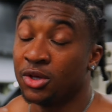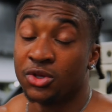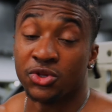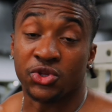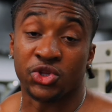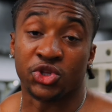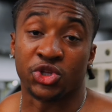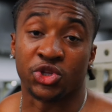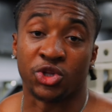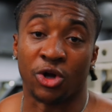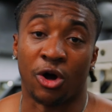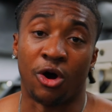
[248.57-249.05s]

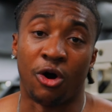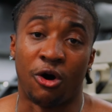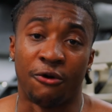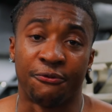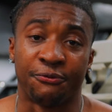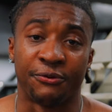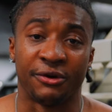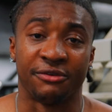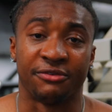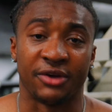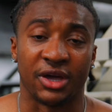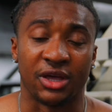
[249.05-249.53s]
Start
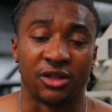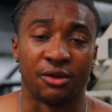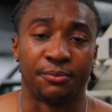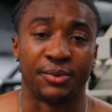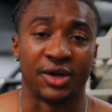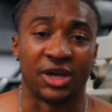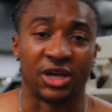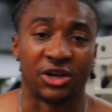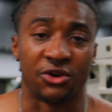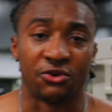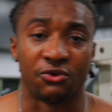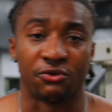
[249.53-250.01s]
off with it in the
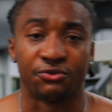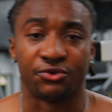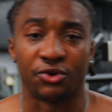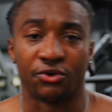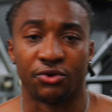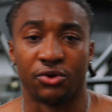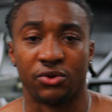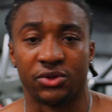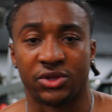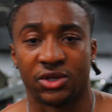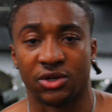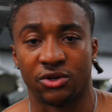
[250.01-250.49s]
beginning of your
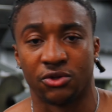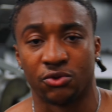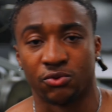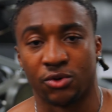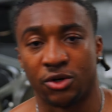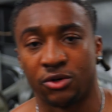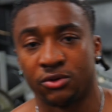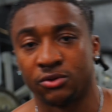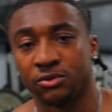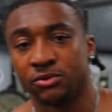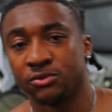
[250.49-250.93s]
routine as well.